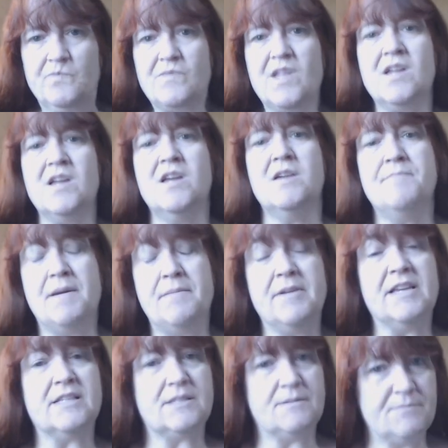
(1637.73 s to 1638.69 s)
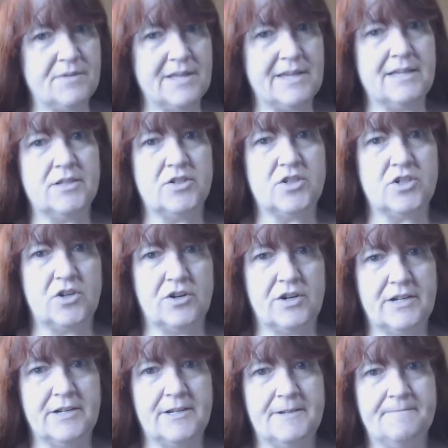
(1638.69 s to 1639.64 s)
and maybe get some plants
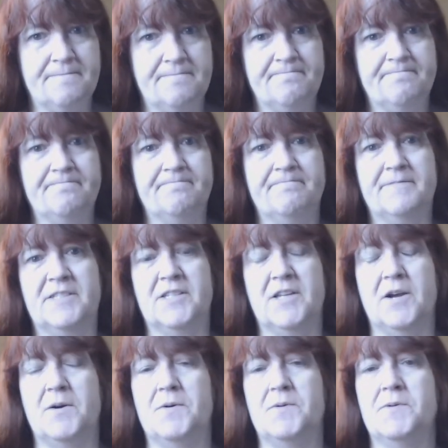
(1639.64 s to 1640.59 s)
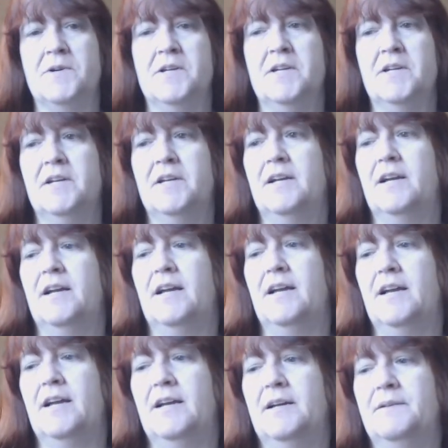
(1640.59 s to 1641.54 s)
started. So,
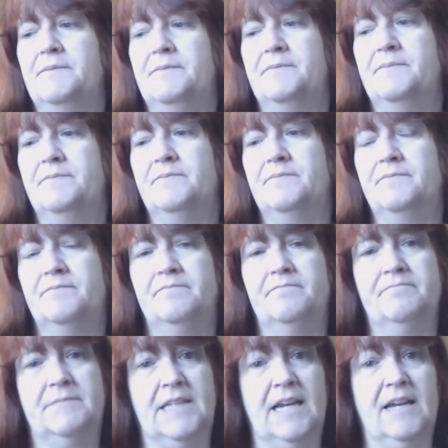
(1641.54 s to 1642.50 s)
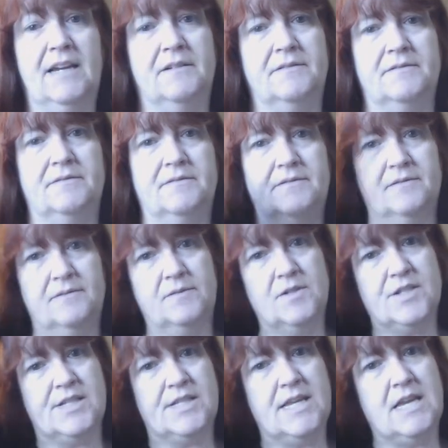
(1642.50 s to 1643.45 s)
uh, yeah,
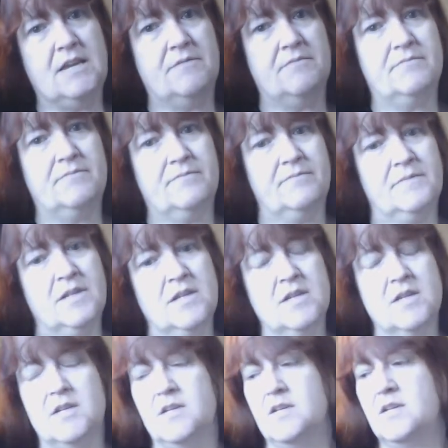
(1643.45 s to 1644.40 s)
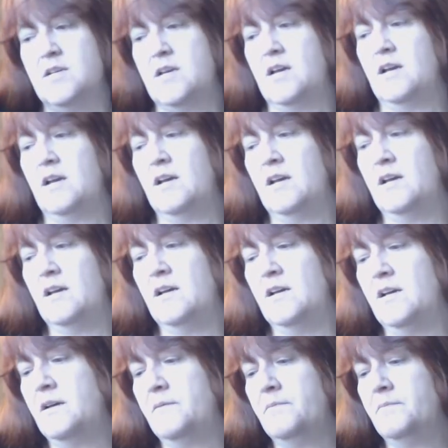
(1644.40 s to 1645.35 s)
we'll see.
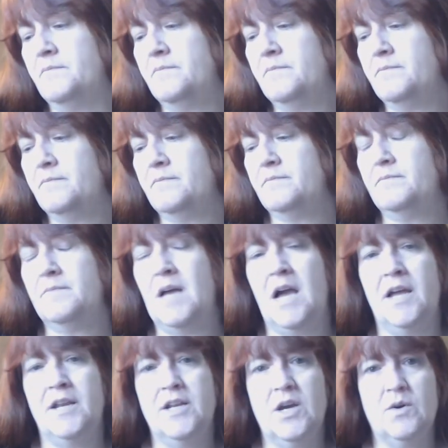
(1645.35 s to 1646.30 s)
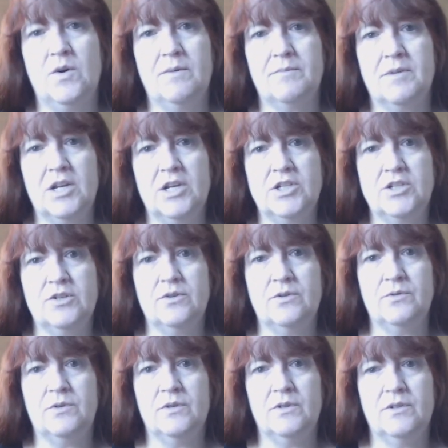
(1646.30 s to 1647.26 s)
Um, I know I'm going to
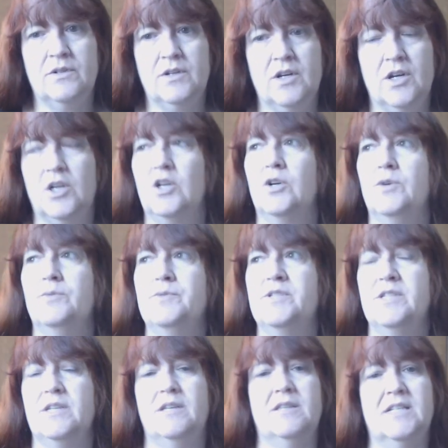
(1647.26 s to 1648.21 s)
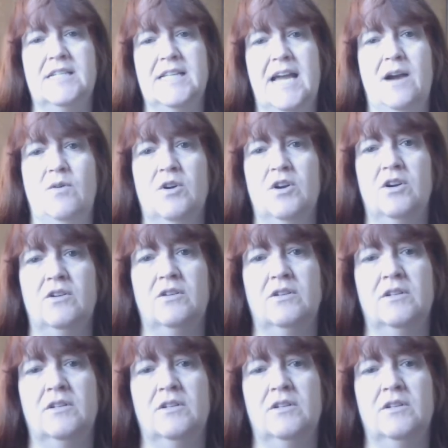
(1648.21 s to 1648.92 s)
do herbs in the tower.